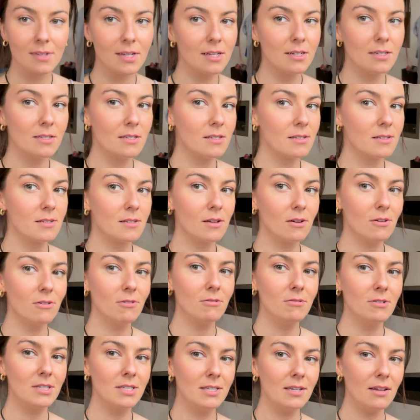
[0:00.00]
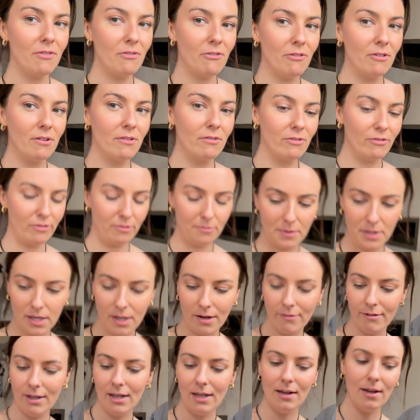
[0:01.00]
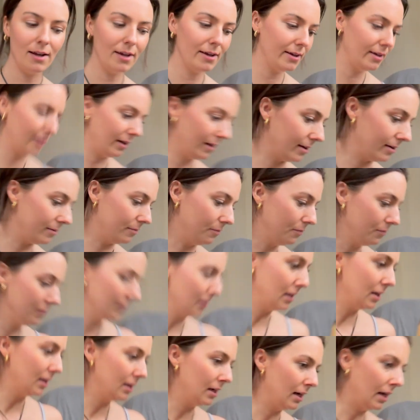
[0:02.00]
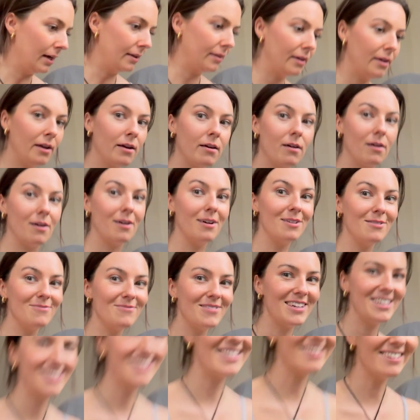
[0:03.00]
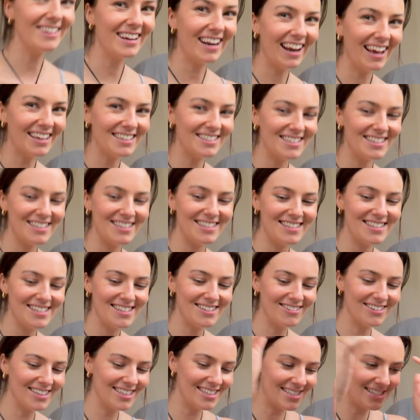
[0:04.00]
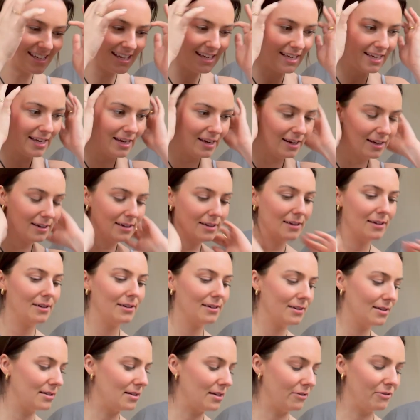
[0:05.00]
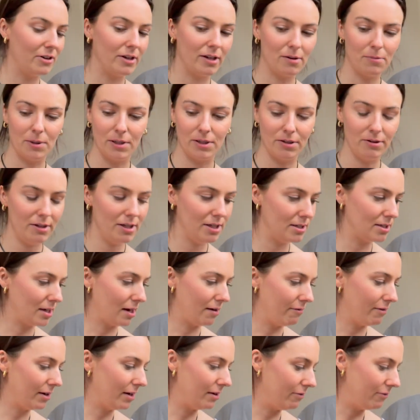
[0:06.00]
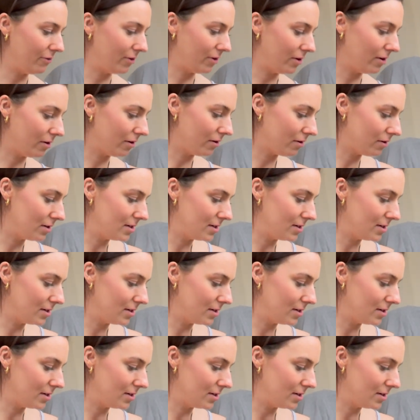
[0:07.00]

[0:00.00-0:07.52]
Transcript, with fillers: It's so different for me. I really like it. And then I got my sunglasses. Do you want to see? Stephanie, come on, you need to get ready for your